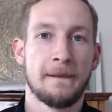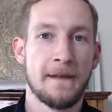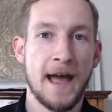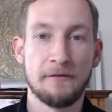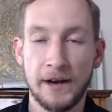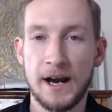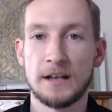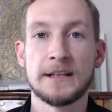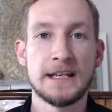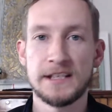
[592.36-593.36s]
have I gotten
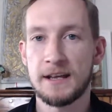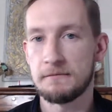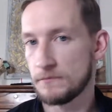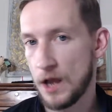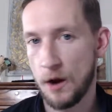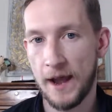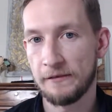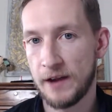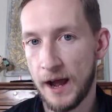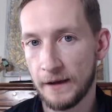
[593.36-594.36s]
leads yet? No, I have
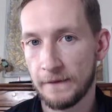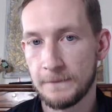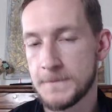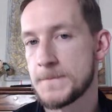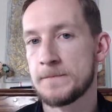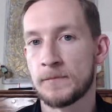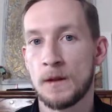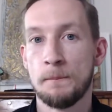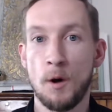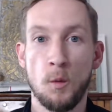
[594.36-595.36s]
not.
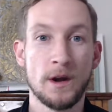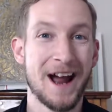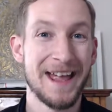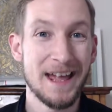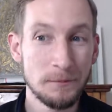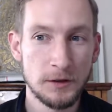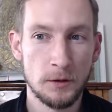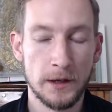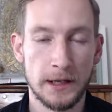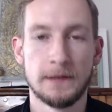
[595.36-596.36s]
But what I am
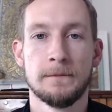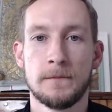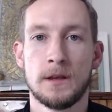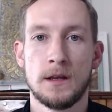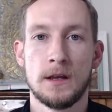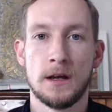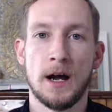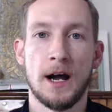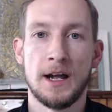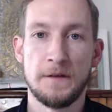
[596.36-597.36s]
doing,
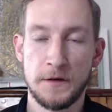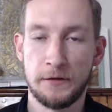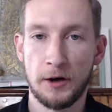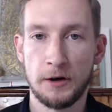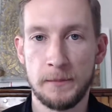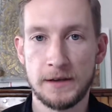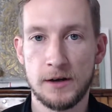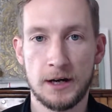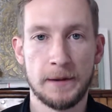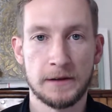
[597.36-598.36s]
if you've heard me
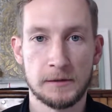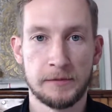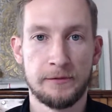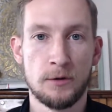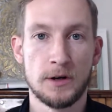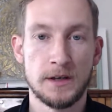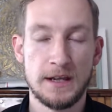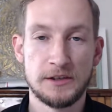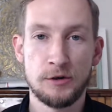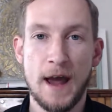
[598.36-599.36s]
talk about this before,
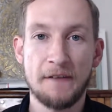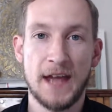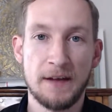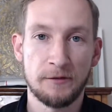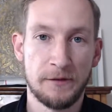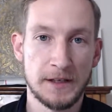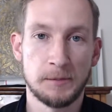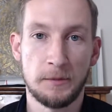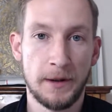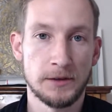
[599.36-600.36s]
is you have to have a
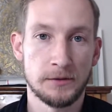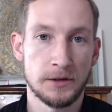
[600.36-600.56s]
Facebook pixel on